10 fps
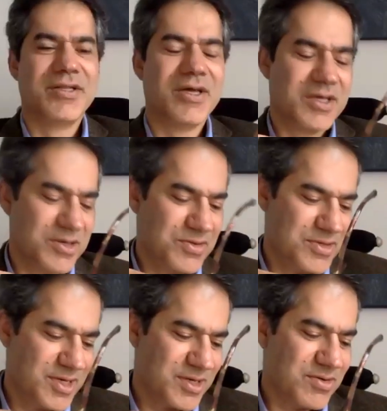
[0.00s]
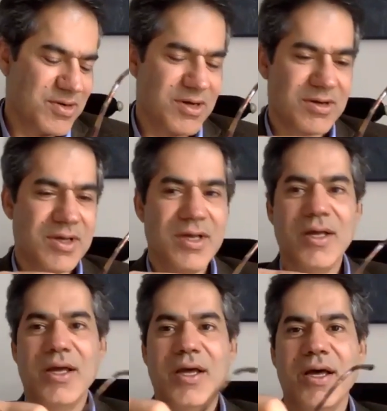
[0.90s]
Thank you. Thank you, Clark.
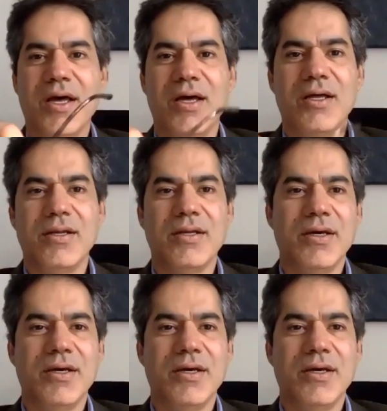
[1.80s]
And